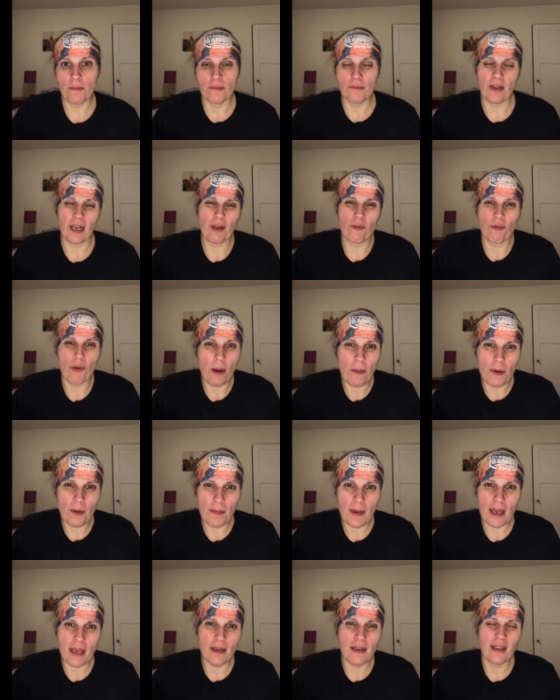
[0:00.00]
like
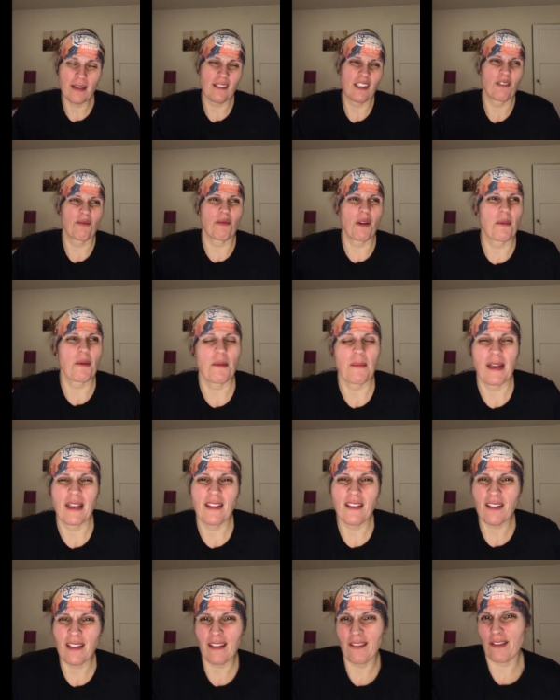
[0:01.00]
rubbermaid not like rubbermaid
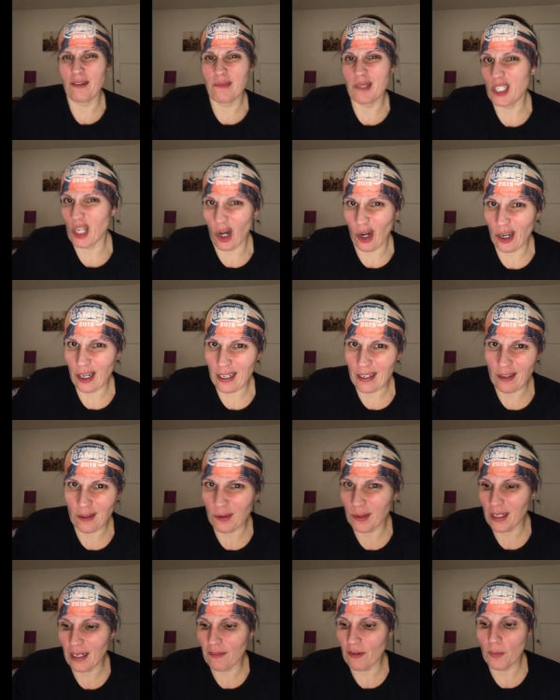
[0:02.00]
they're like from target or
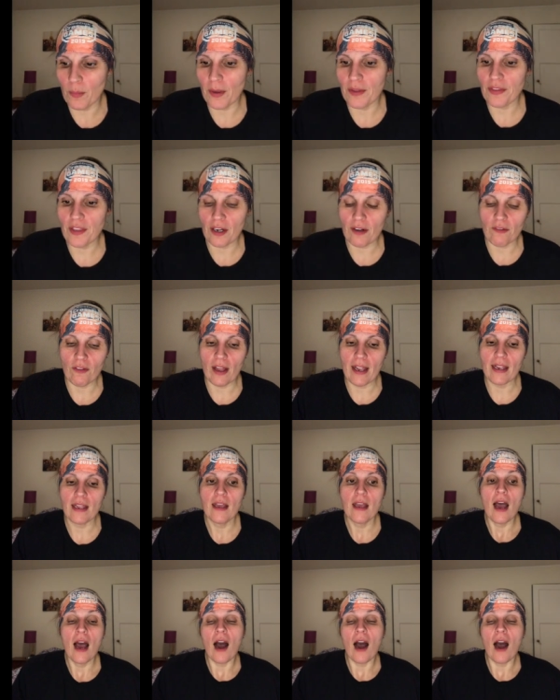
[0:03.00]
whatever but they're like